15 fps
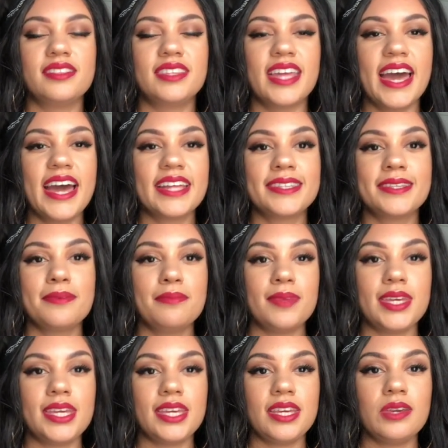That to
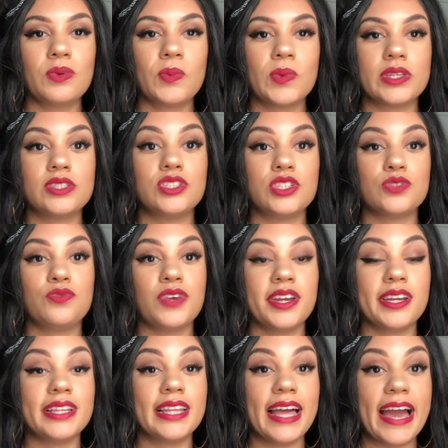me was just
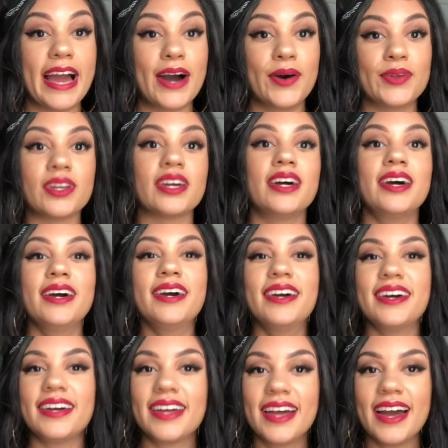very loud.
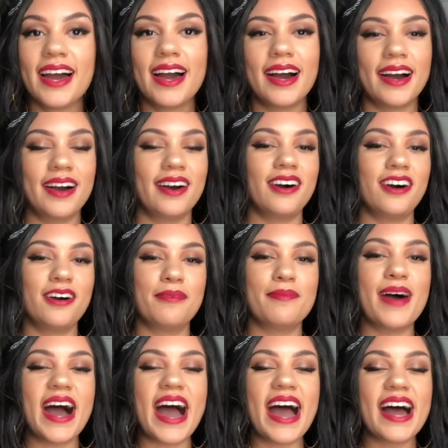
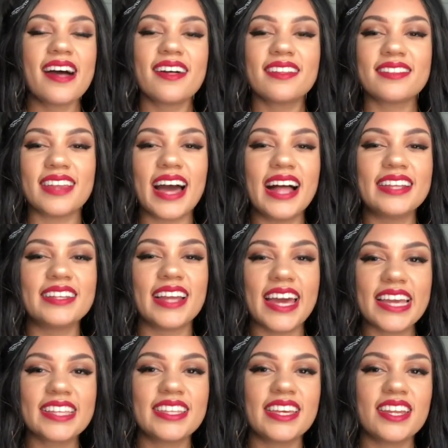I
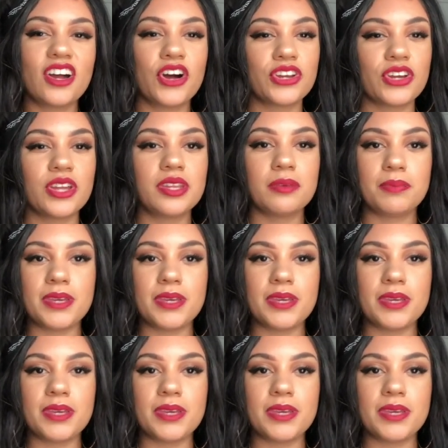liked it on other